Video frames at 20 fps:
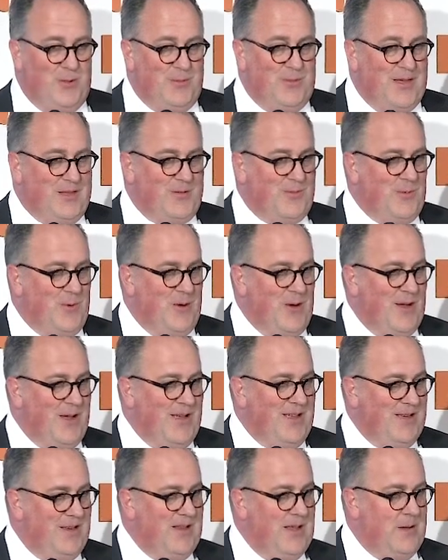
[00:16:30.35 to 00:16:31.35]
That's why
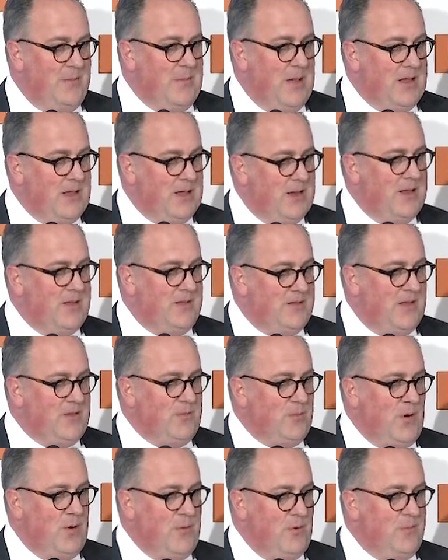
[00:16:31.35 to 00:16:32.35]
in manganese, that's
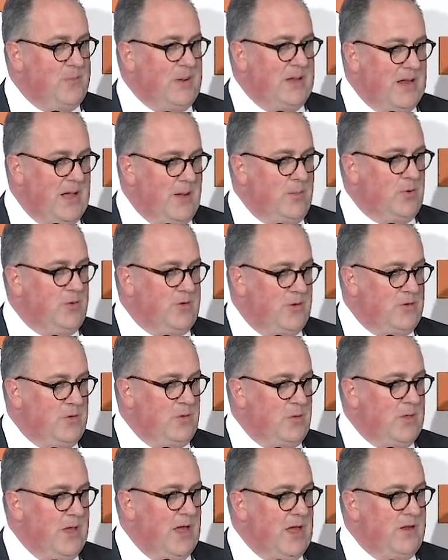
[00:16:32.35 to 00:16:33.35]
why we've been able to do
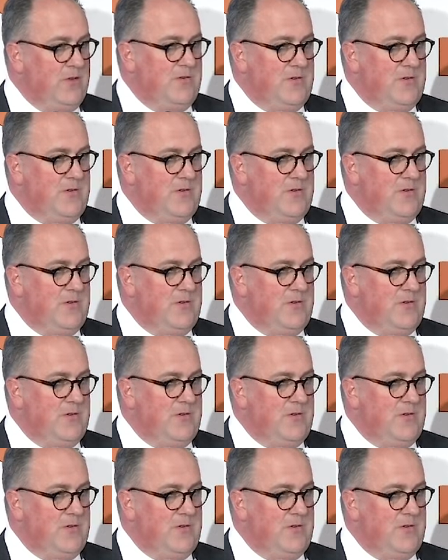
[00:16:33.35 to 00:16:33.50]
that.